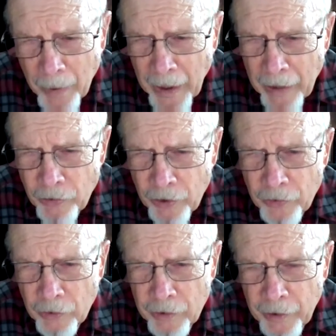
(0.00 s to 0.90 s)
But I
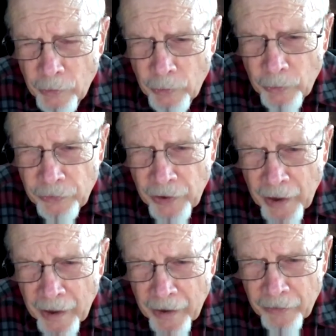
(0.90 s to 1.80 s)
think the leader who
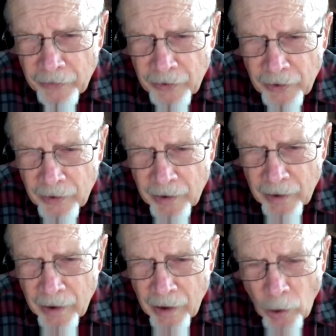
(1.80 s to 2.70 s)
says,
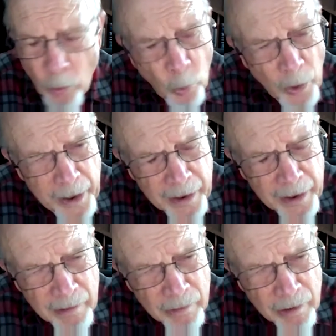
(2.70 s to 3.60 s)

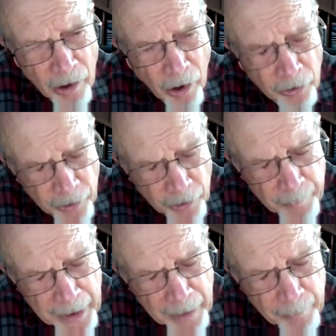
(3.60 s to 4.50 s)
we are
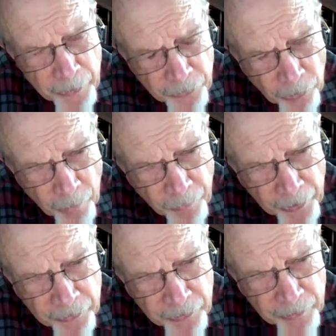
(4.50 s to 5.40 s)
going to be able to
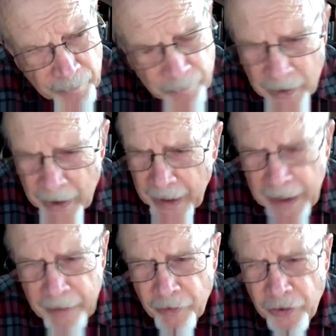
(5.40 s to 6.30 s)
solve this,
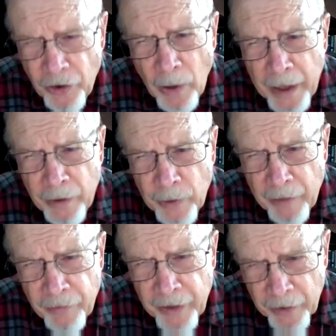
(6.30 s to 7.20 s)
even though I
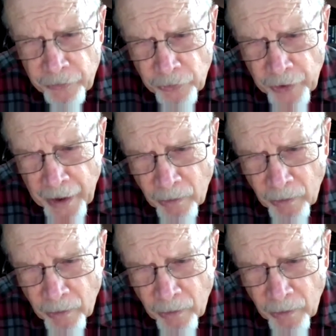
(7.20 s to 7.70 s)
don't have the answer